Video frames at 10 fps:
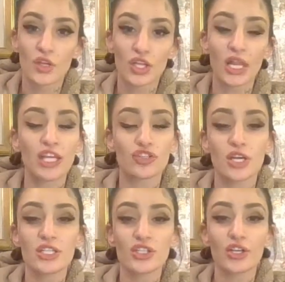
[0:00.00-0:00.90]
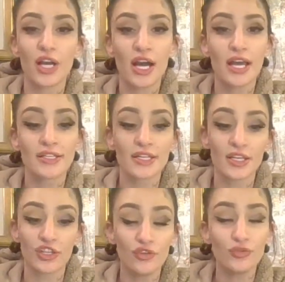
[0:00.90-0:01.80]
Like, trust your gut.
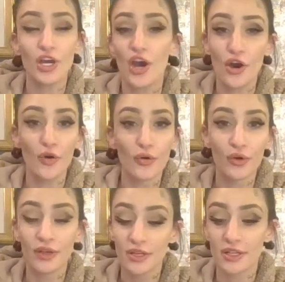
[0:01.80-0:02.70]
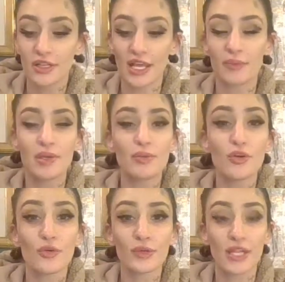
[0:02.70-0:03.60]
You know. Like, people don't
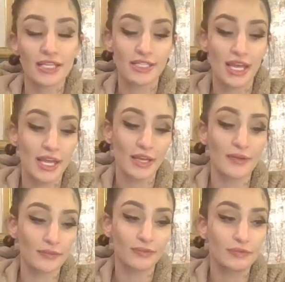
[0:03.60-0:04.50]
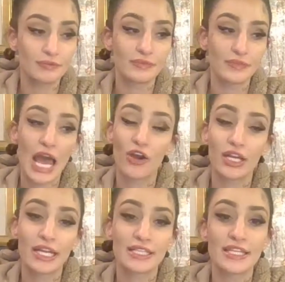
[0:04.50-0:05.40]
realize, like, how
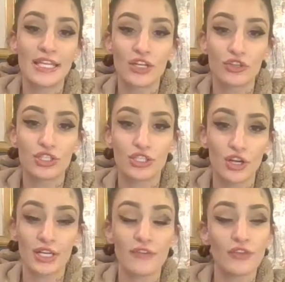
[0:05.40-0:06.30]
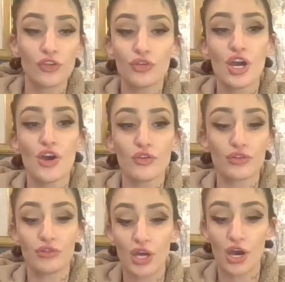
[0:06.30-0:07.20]
connected the energies are. And if you know, you
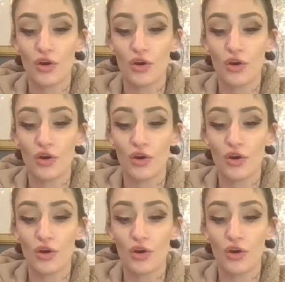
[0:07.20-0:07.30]
know.